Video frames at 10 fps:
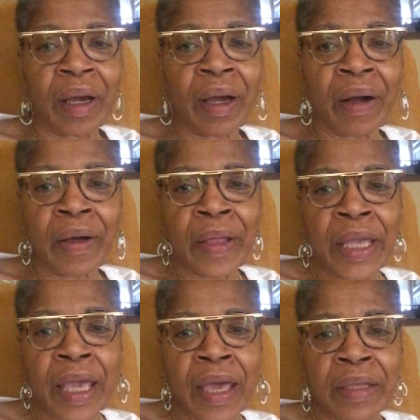
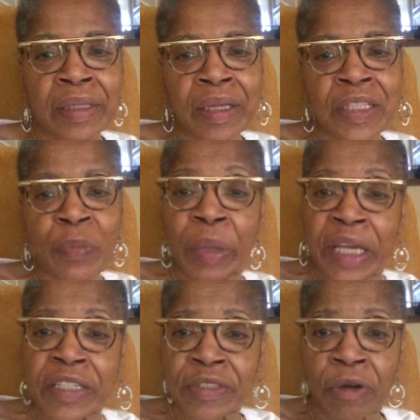And it's
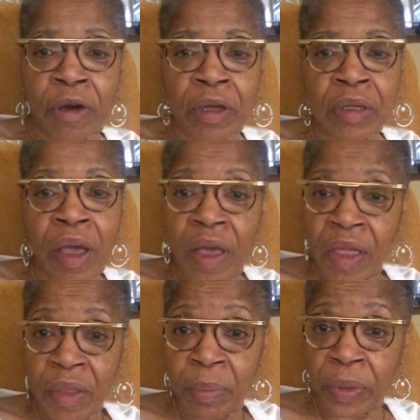based on
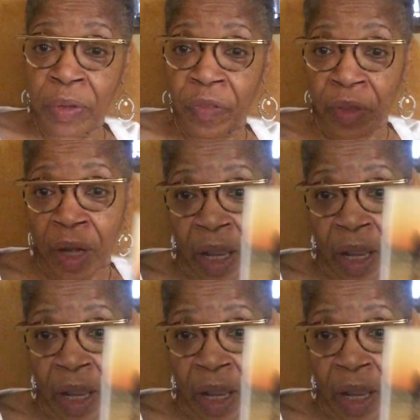a book that